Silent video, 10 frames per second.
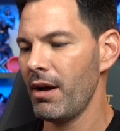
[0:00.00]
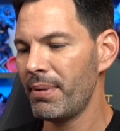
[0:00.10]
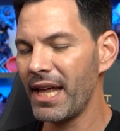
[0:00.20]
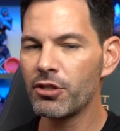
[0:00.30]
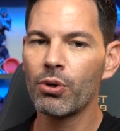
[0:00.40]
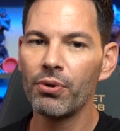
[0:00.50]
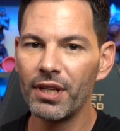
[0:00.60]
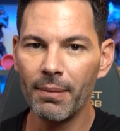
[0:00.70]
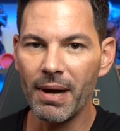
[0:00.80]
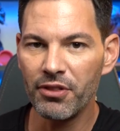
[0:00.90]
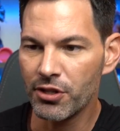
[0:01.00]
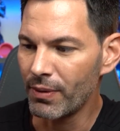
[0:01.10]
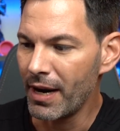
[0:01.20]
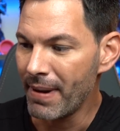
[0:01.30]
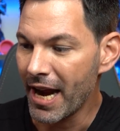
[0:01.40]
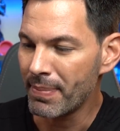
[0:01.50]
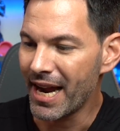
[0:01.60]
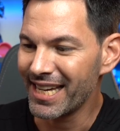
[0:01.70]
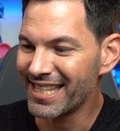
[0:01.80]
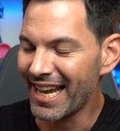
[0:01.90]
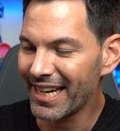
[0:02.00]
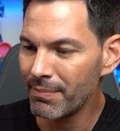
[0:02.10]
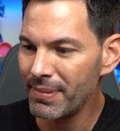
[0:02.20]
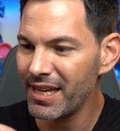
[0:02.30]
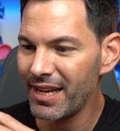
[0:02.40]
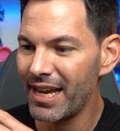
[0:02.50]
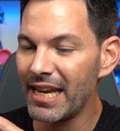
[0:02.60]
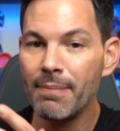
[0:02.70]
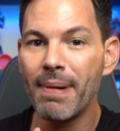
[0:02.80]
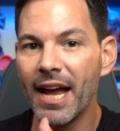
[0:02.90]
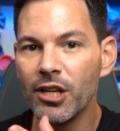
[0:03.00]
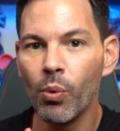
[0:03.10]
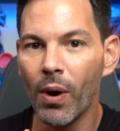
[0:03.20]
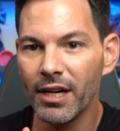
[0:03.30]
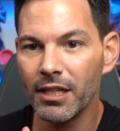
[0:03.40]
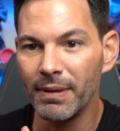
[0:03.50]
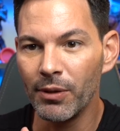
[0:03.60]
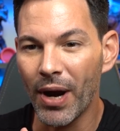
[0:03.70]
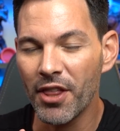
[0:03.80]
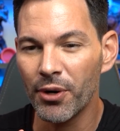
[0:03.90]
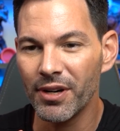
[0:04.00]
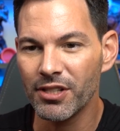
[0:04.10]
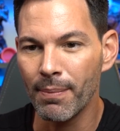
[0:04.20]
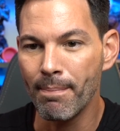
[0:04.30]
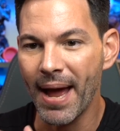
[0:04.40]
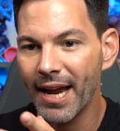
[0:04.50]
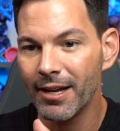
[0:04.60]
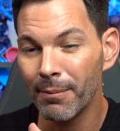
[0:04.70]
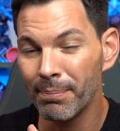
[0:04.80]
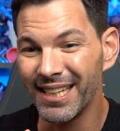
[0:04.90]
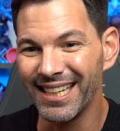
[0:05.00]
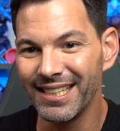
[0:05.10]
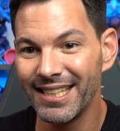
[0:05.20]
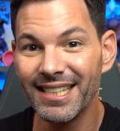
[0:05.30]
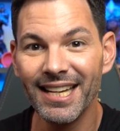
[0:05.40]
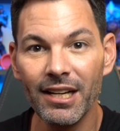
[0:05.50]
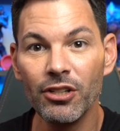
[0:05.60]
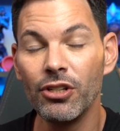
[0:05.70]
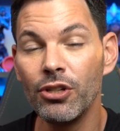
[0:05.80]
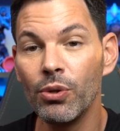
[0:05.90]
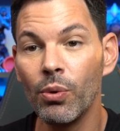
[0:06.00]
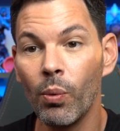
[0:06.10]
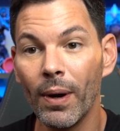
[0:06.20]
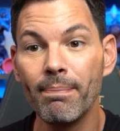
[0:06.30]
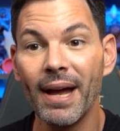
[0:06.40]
But that's the cool thing about this Orion backpack is that it can be any bag you want it to be, rather some bag company dictating to you what